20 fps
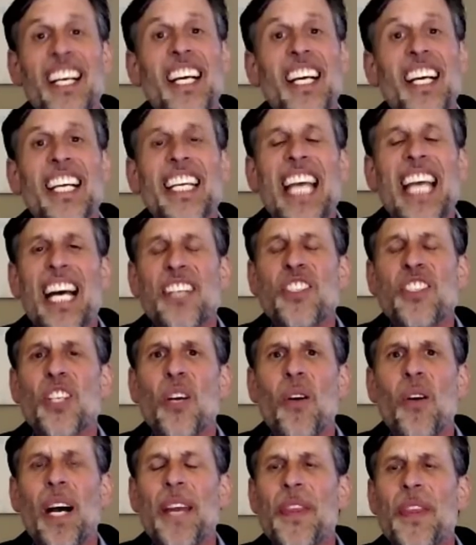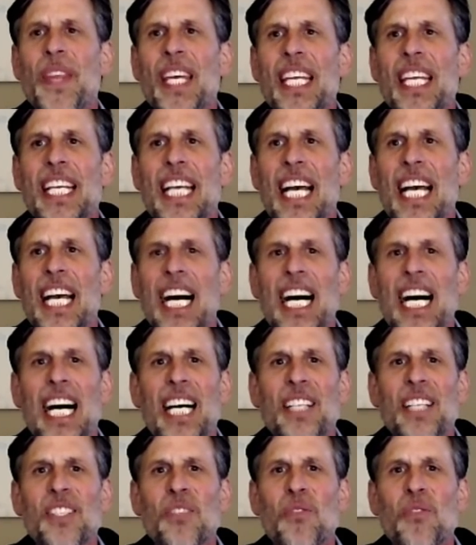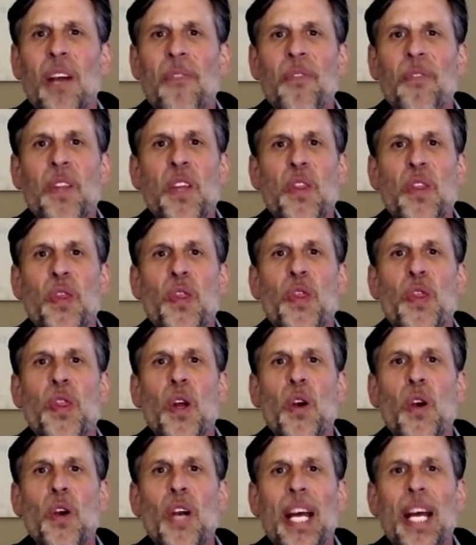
Yeah, so I think uh, it's roughly third.